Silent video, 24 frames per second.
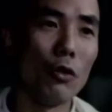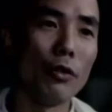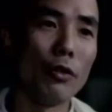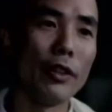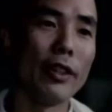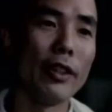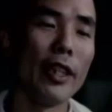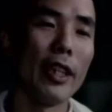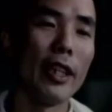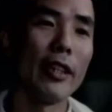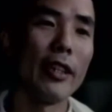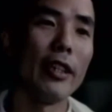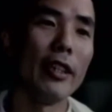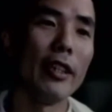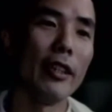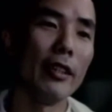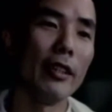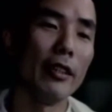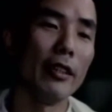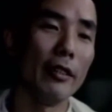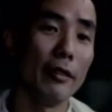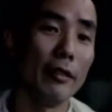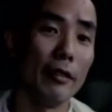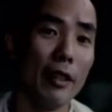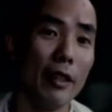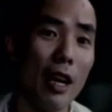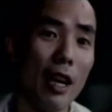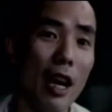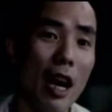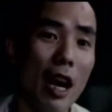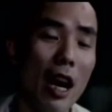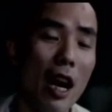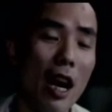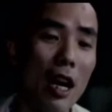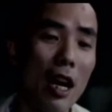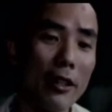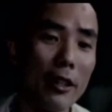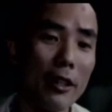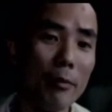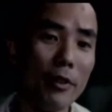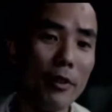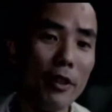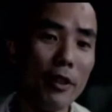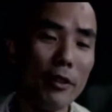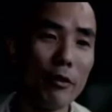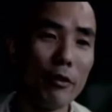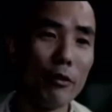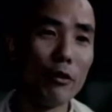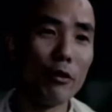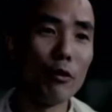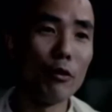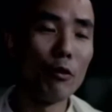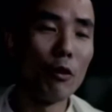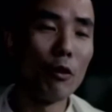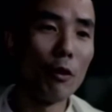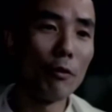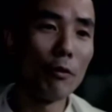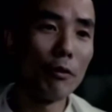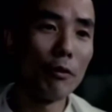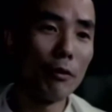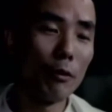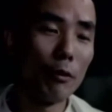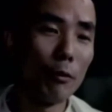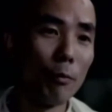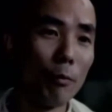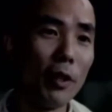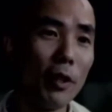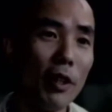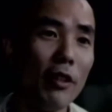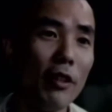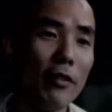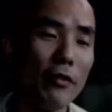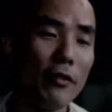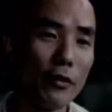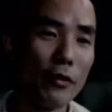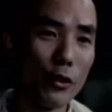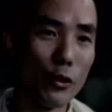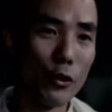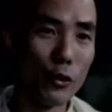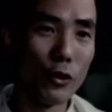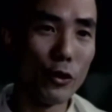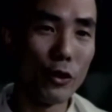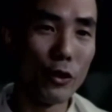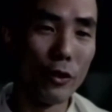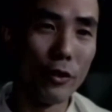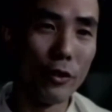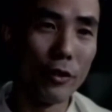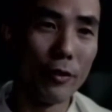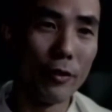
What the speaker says: Jackie asked me, do you want to believe Jesus?